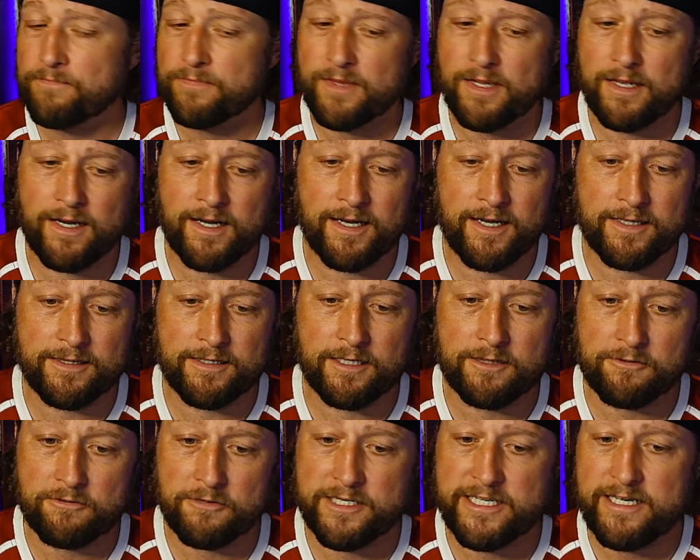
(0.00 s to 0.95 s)
Uh, the
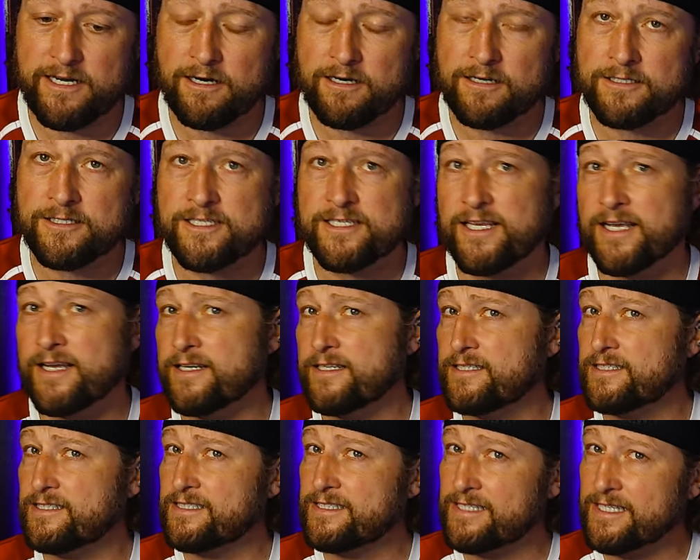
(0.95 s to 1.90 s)
three card set
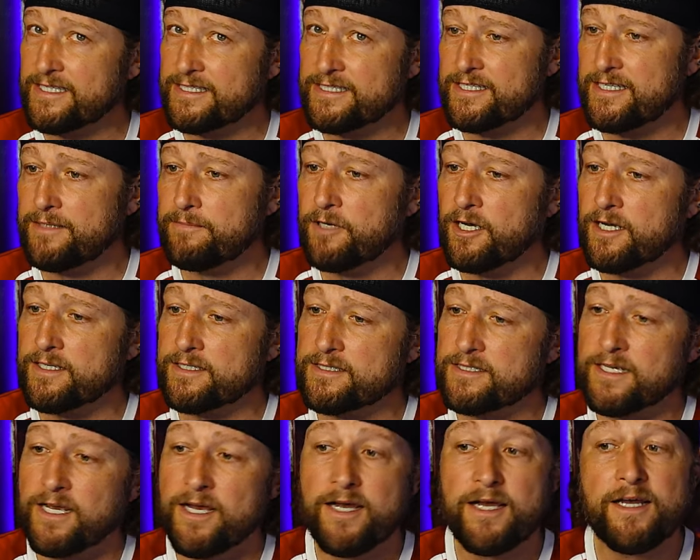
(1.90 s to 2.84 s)
is sixty bucks.
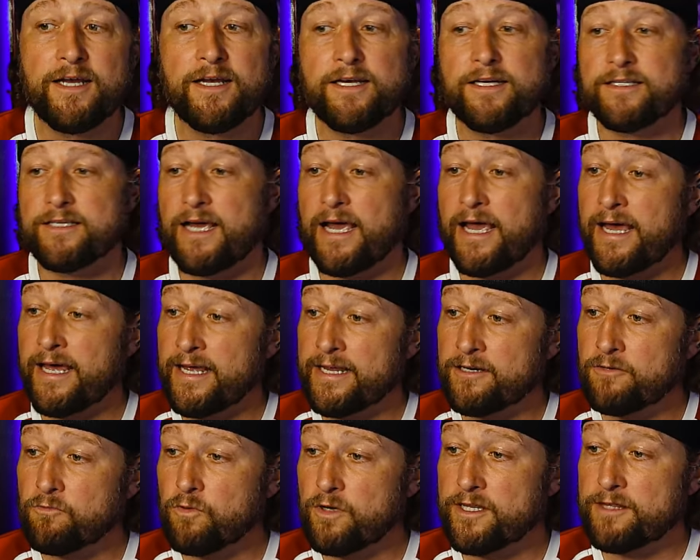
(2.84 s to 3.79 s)

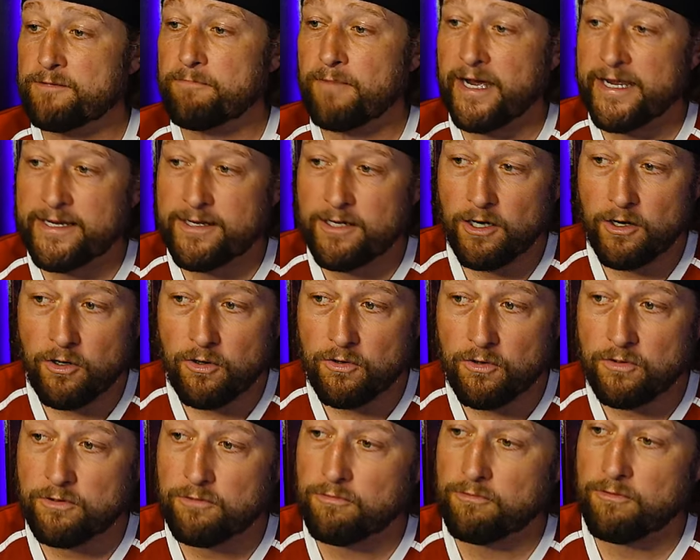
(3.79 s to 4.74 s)
And with my
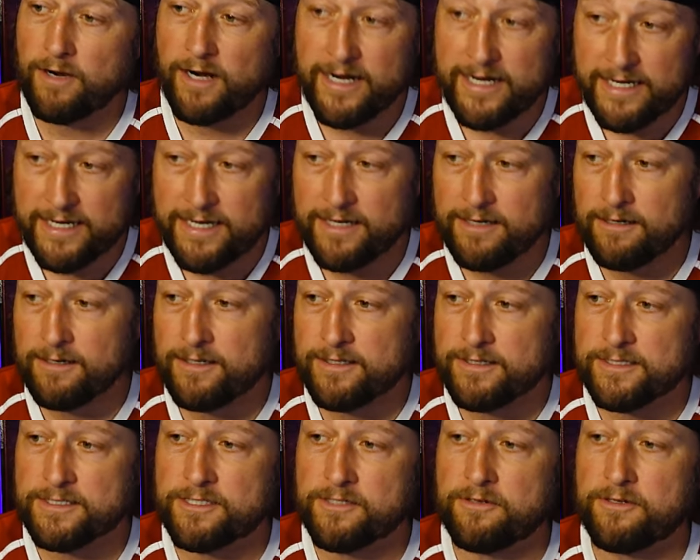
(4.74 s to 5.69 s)
code right here on
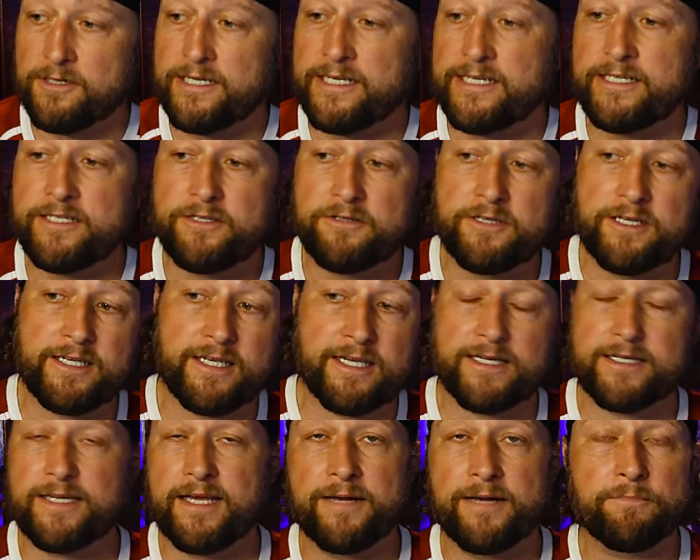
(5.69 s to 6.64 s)
the screen, you can
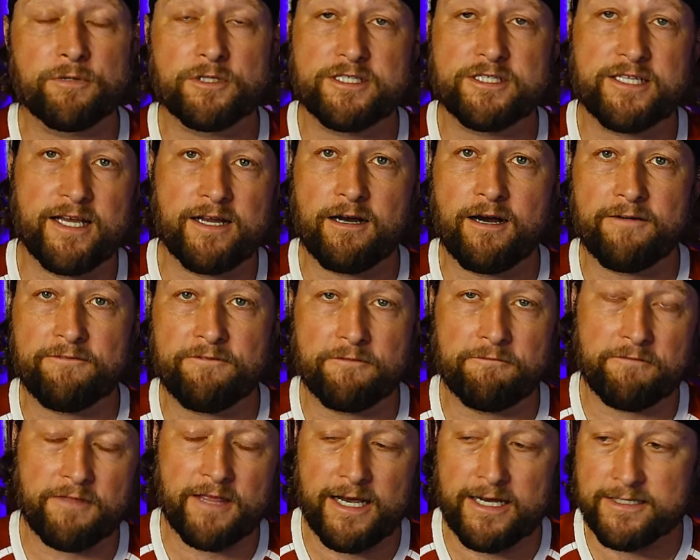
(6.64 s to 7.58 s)
get ten percent off
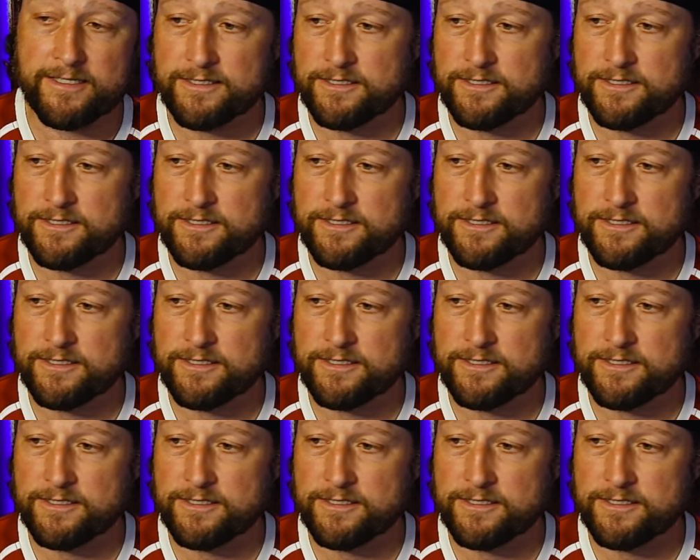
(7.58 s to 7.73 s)
of that.